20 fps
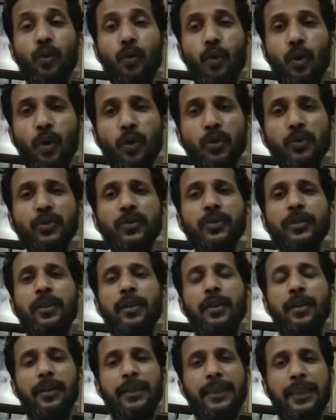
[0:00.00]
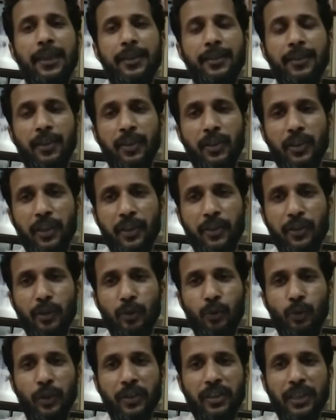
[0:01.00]
own characteristics
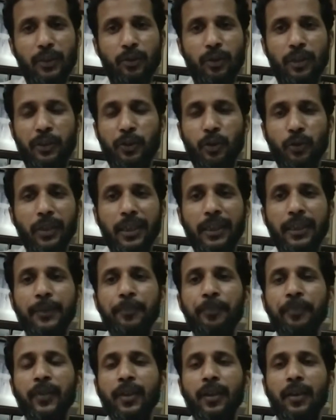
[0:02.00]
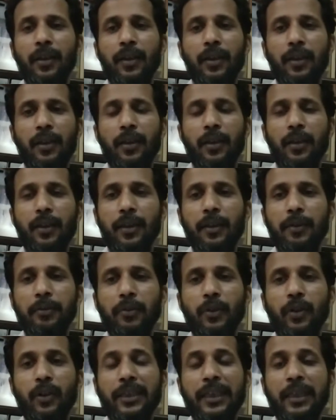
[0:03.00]
which actually totally
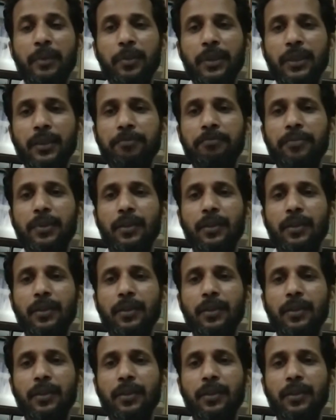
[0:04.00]
or can be